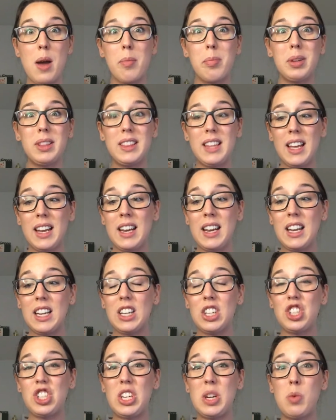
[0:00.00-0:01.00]
but then
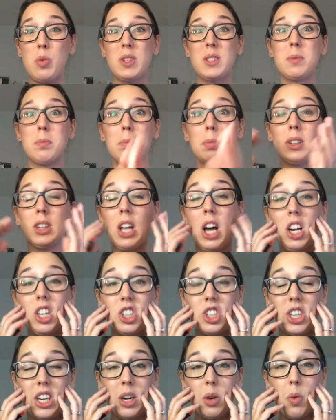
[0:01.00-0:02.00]
she was
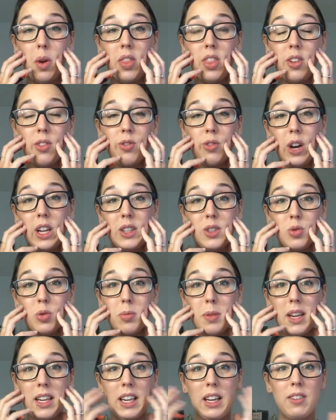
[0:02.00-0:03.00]
blushing when the friends were
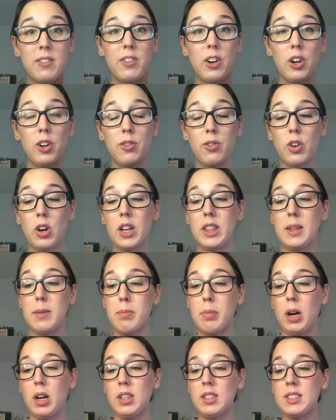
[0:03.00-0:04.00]
making fun of her on the
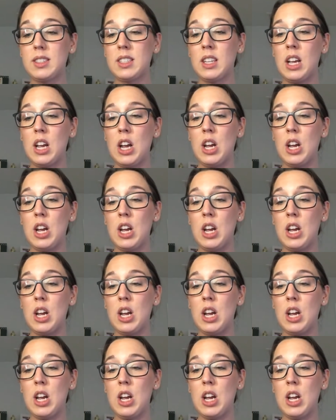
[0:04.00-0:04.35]
bus,